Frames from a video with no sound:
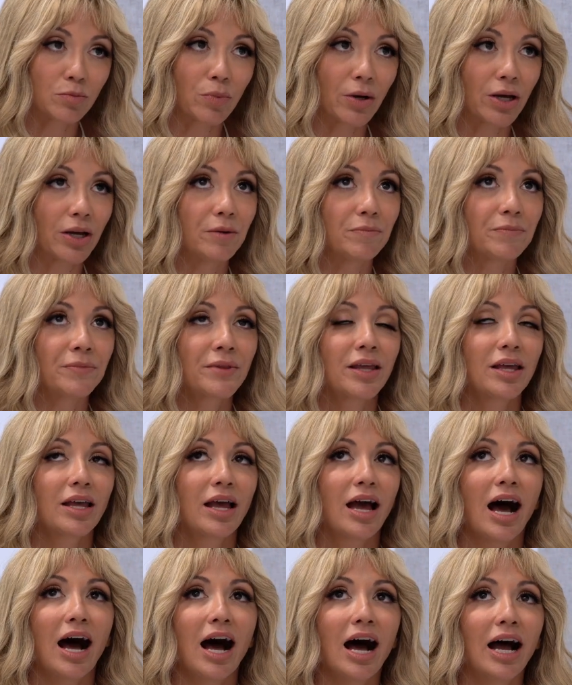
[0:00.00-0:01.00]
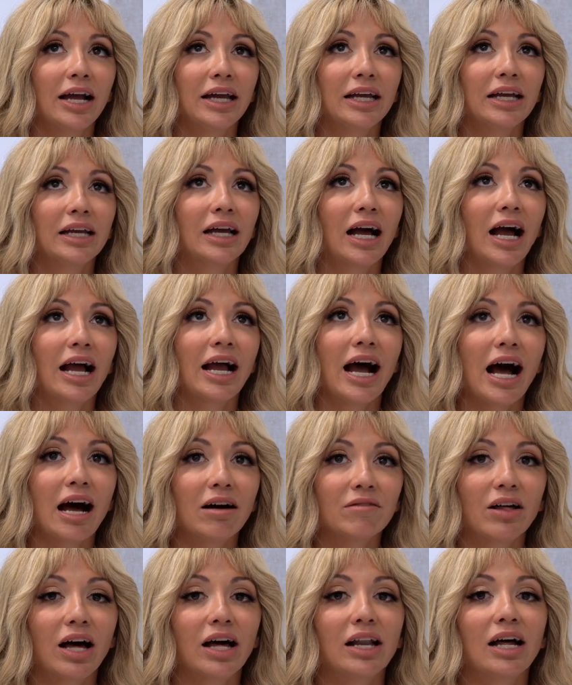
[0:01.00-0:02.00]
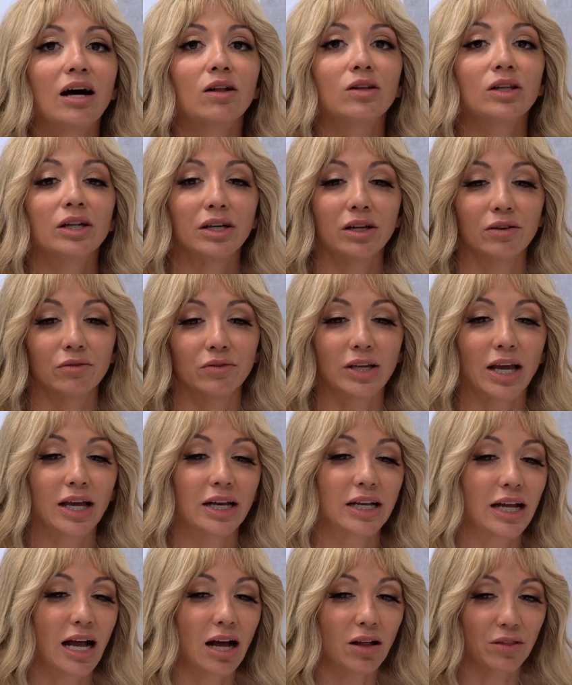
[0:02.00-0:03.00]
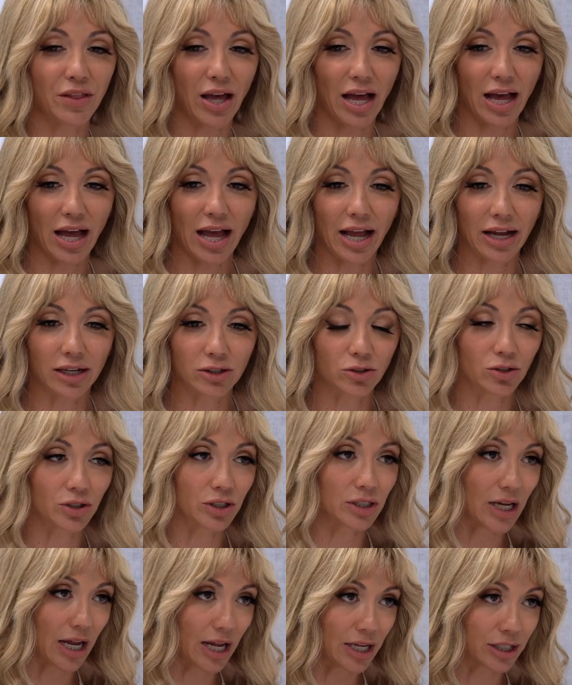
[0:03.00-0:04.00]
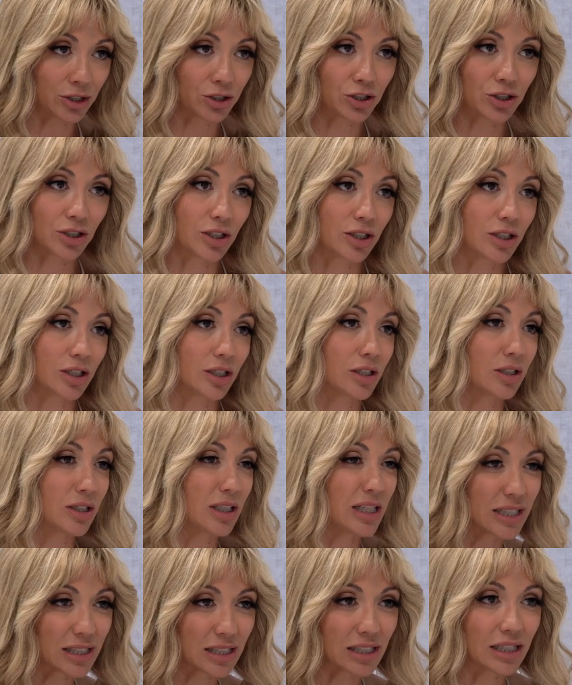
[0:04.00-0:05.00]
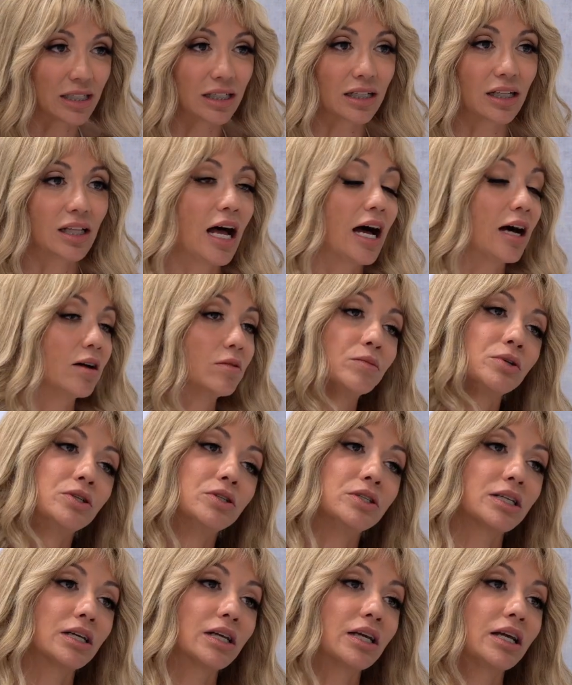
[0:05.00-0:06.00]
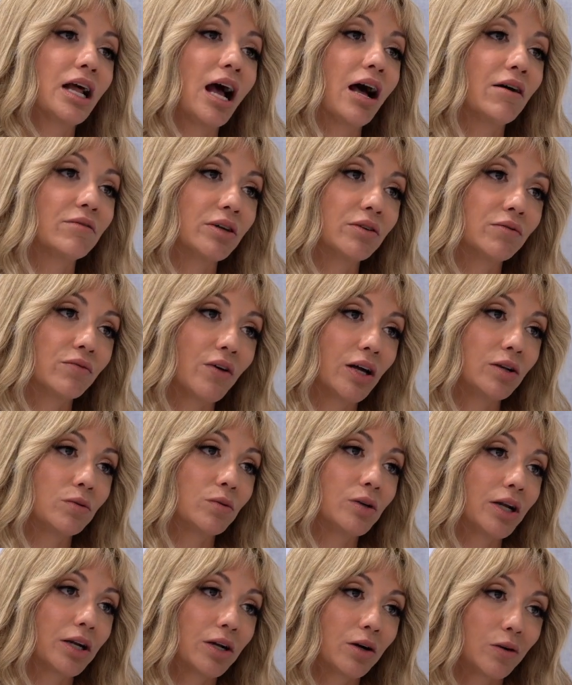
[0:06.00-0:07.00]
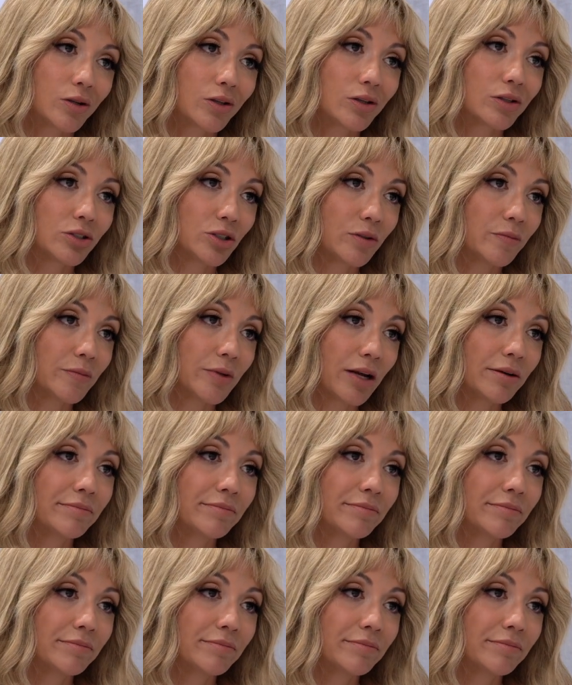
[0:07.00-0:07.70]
But I have that outlet of getting out that extra tension and listening to loud music and having fun when I go to the gym now.